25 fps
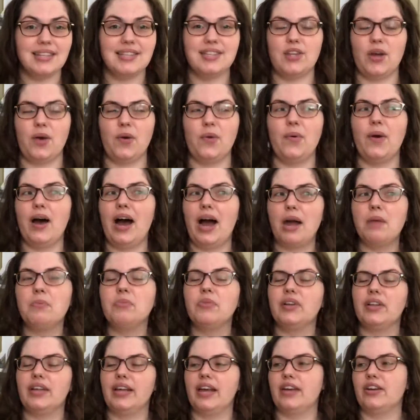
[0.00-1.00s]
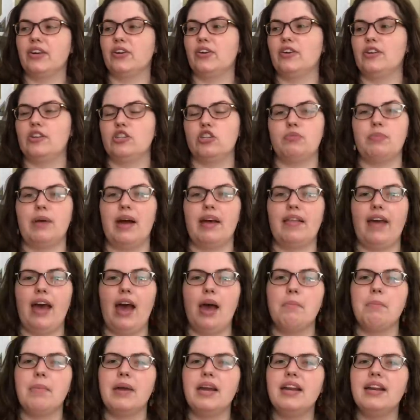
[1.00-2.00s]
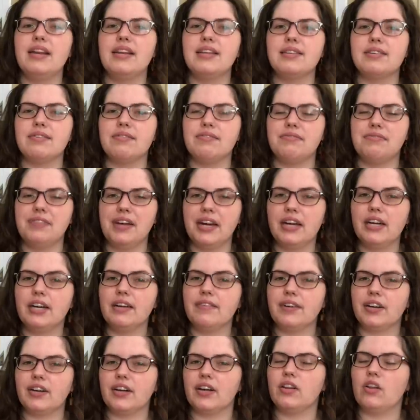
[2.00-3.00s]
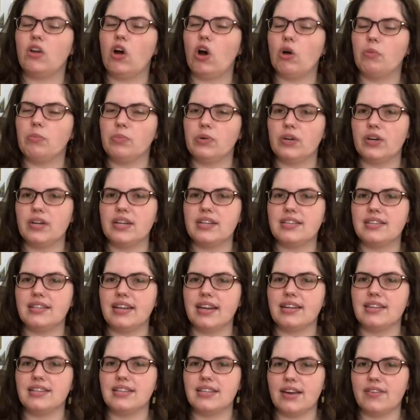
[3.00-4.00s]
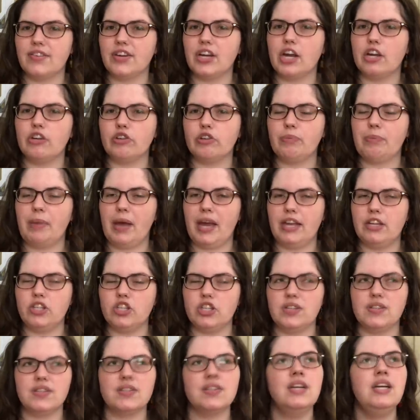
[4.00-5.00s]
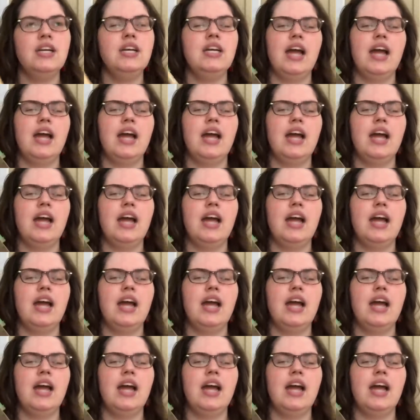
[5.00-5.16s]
So I'm really encouraged by that. But it is a very, very long book. It's like 700 pages.